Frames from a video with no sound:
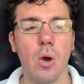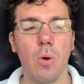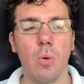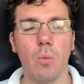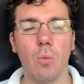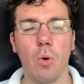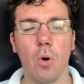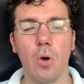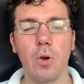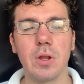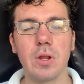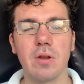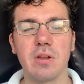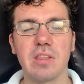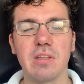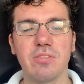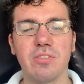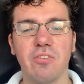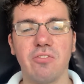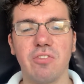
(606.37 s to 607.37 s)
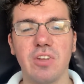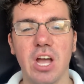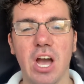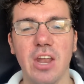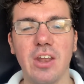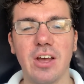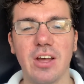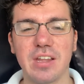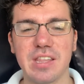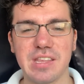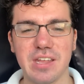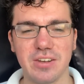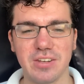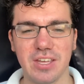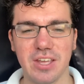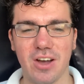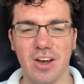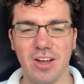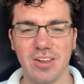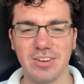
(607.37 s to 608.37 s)
"Warriors of the Fianna," said
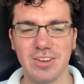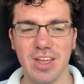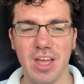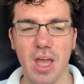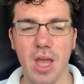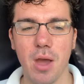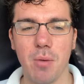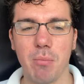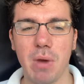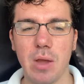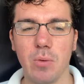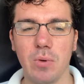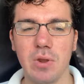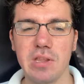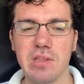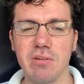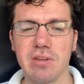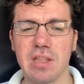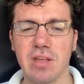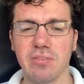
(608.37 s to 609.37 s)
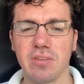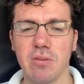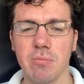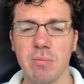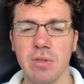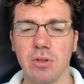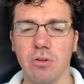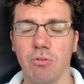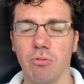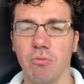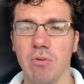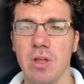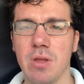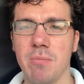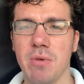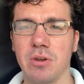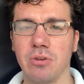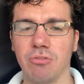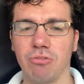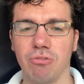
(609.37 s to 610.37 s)
Khan, "my wizards have given me grim
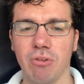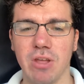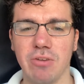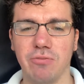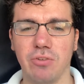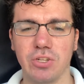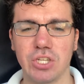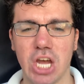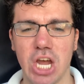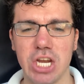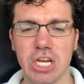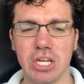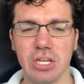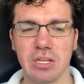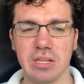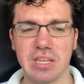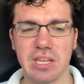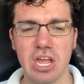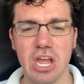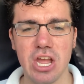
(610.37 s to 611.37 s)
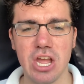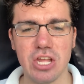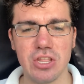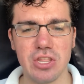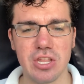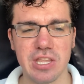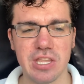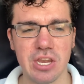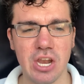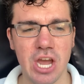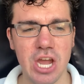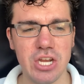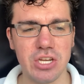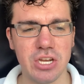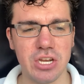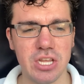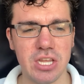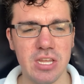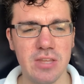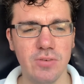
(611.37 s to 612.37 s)
and dreadful tidings. This night an
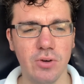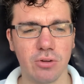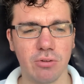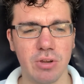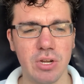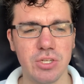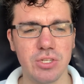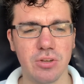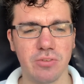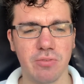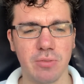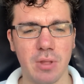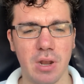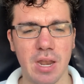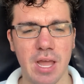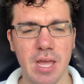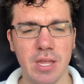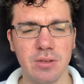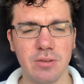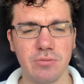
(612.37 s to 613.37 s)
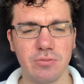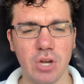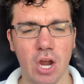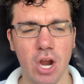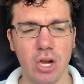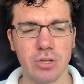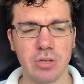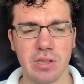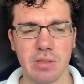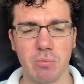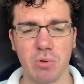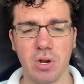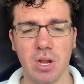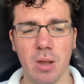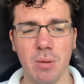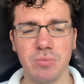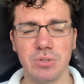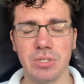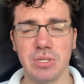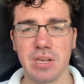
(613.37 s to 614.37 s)
evil creature from the land of darkness will
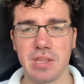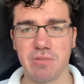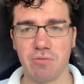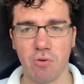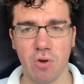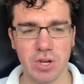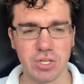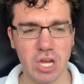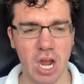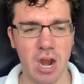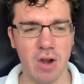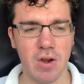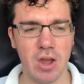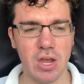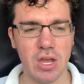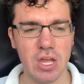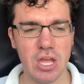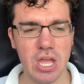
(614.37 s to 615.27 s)
come to destroy Tara.